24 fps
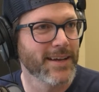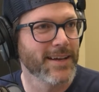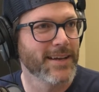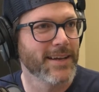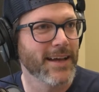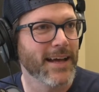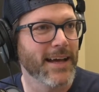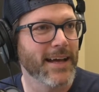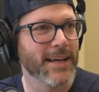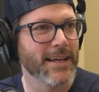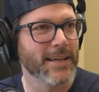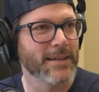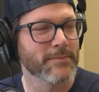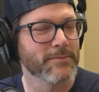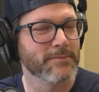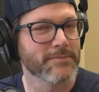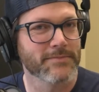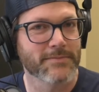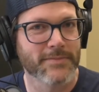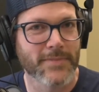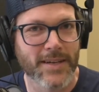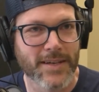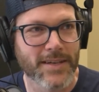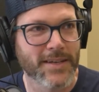
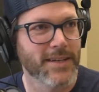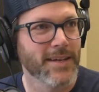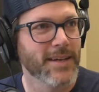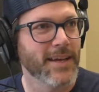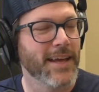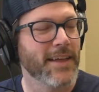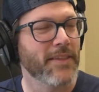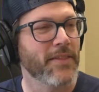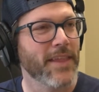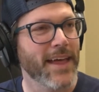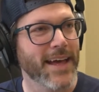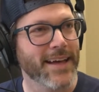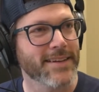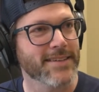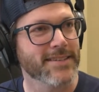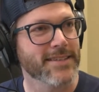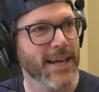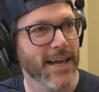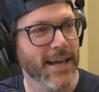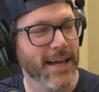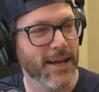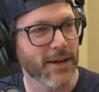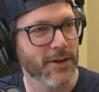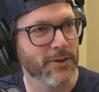Um. And that is
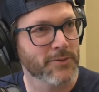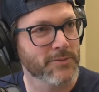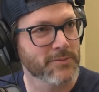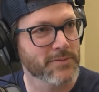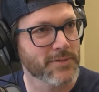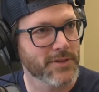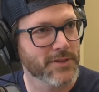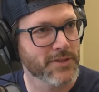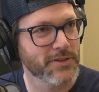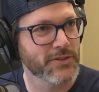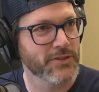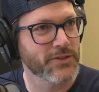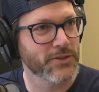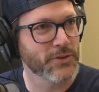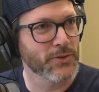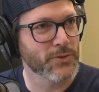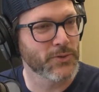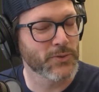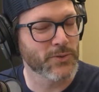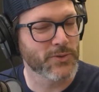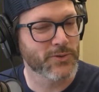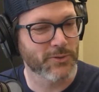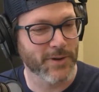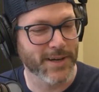how
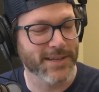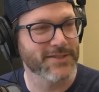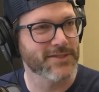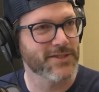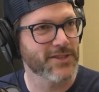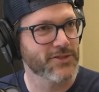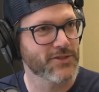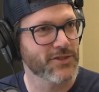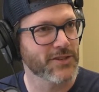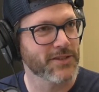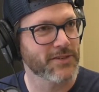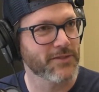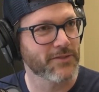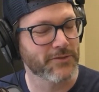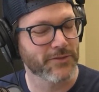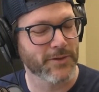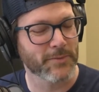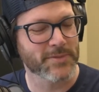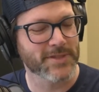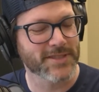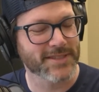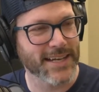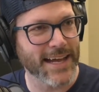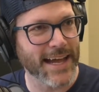you transition from
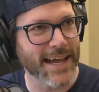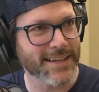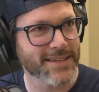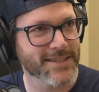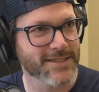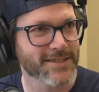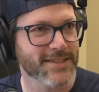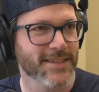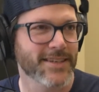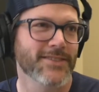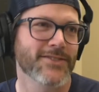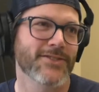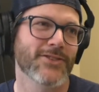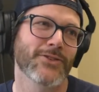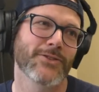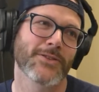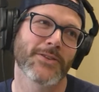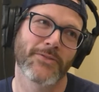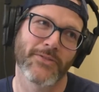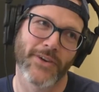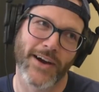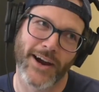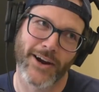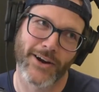stats into the
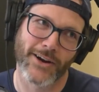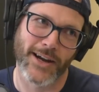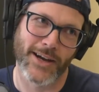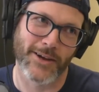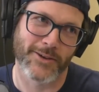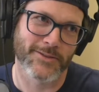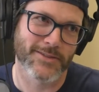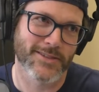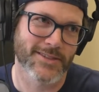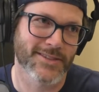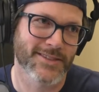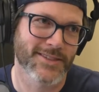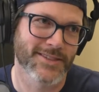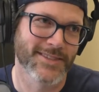Firehouse.